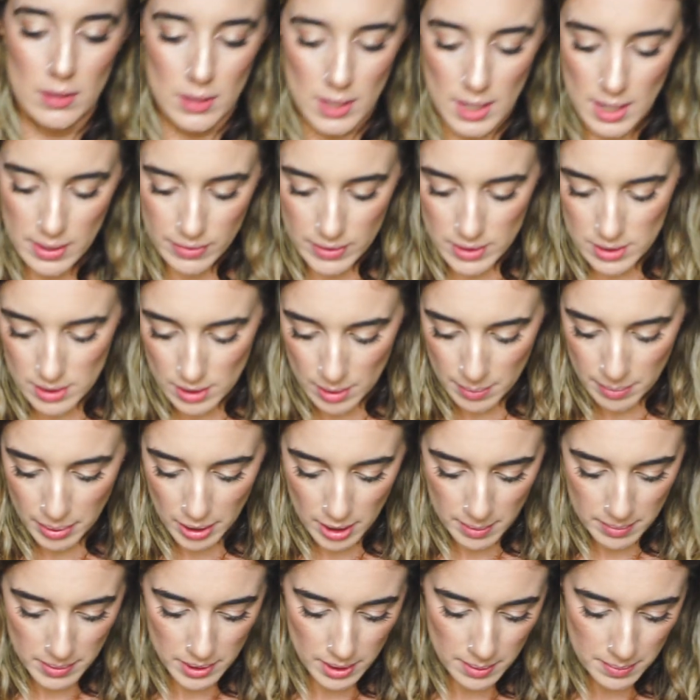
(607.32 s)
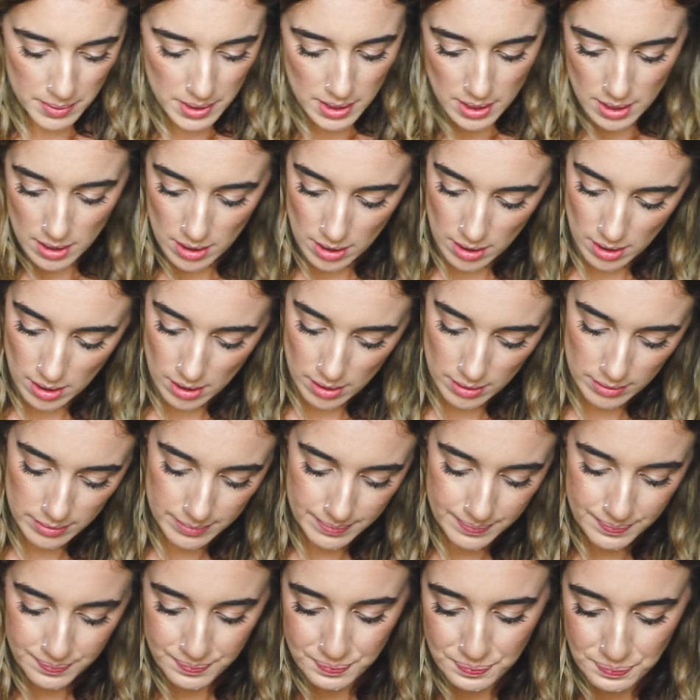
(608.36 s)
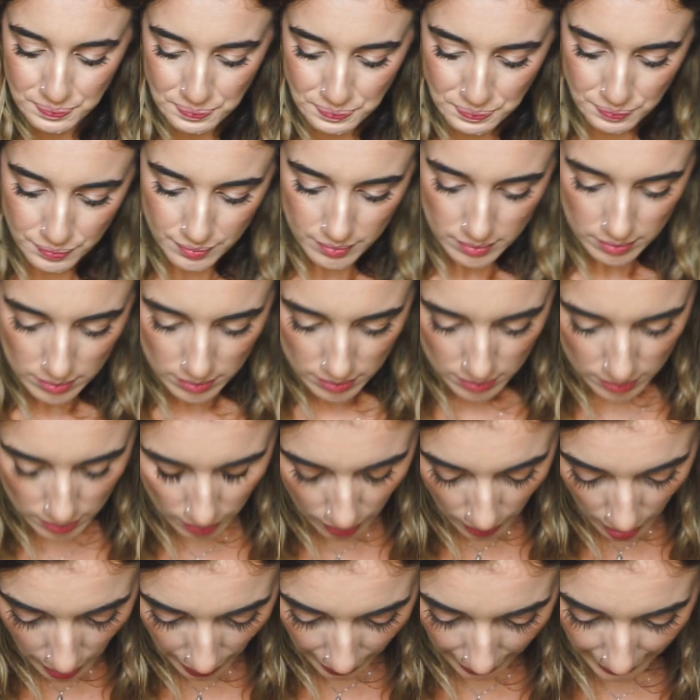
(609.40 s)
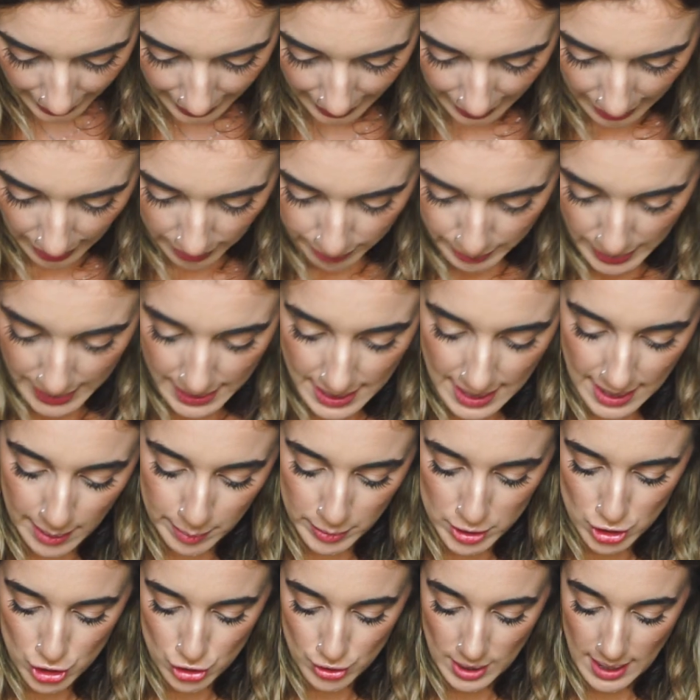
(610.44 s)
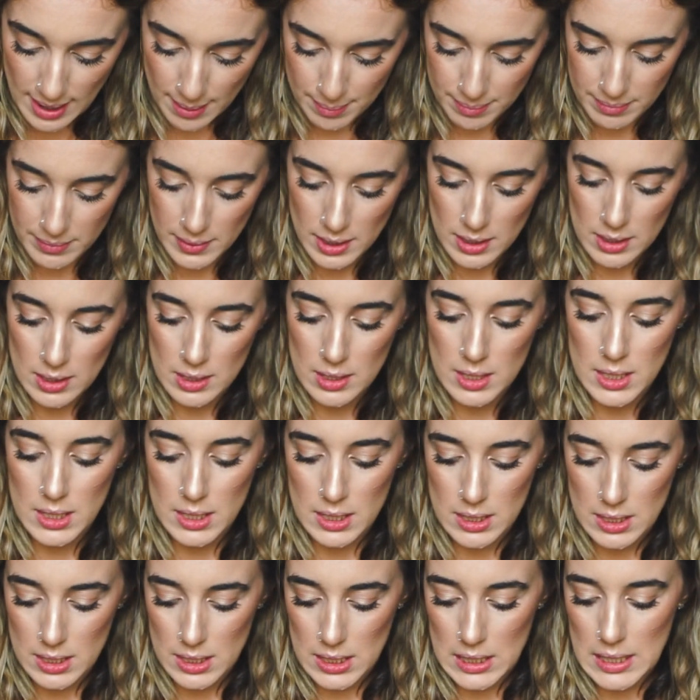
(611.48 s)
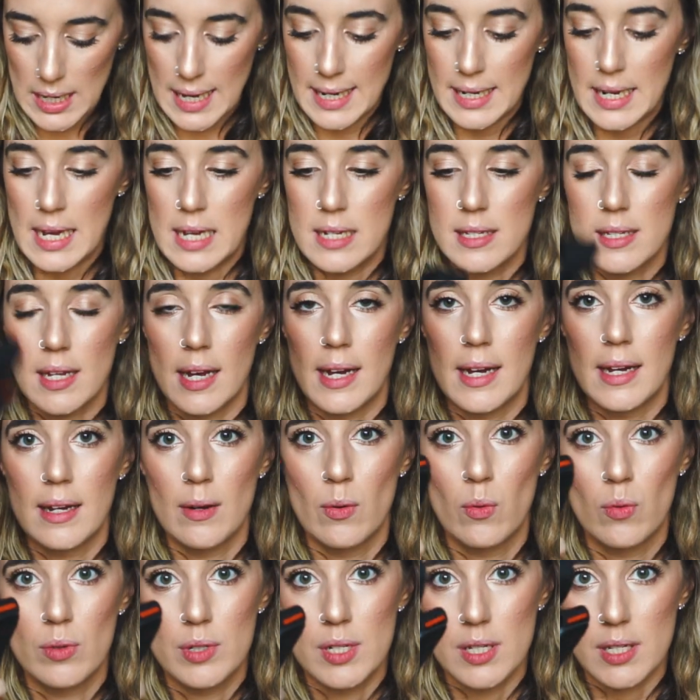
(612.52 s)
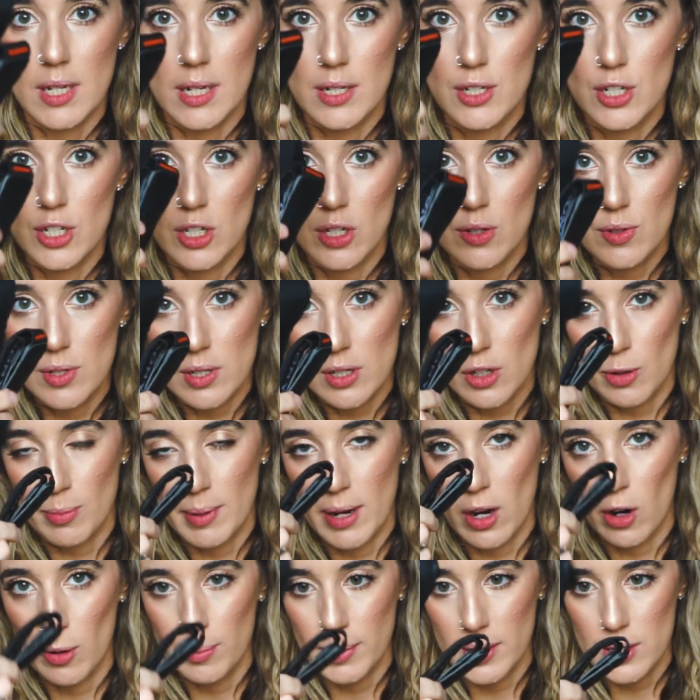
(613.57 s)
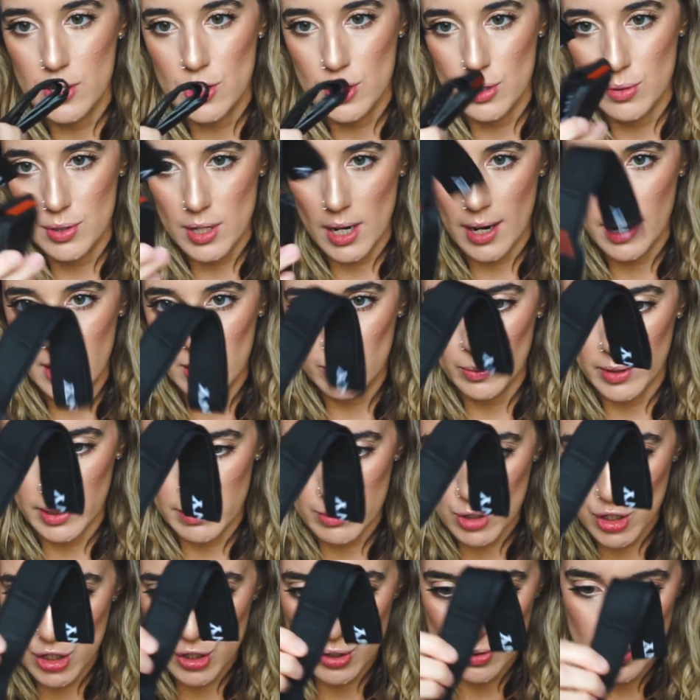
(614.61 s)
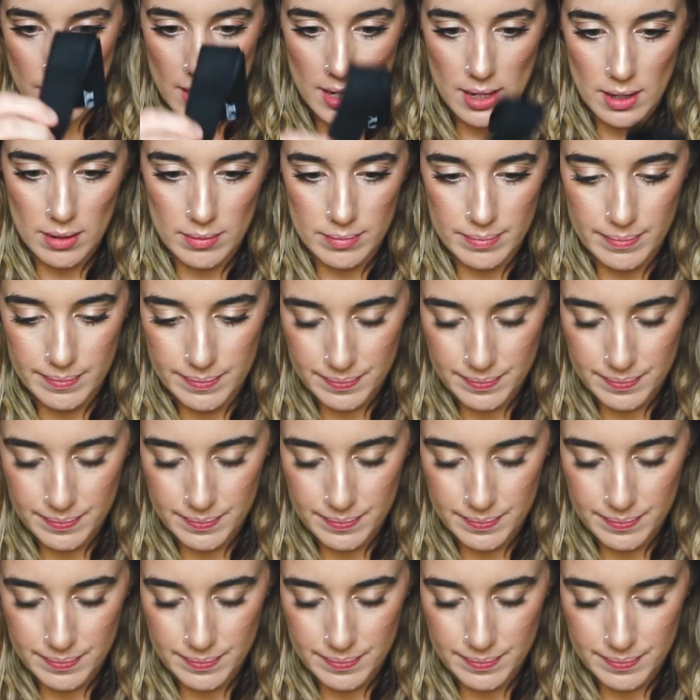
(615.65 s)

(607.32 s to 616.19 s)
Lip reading: In this compartment up here, I have my camera strap in case I decide to use it or my arm gets too tired when I'm shooting.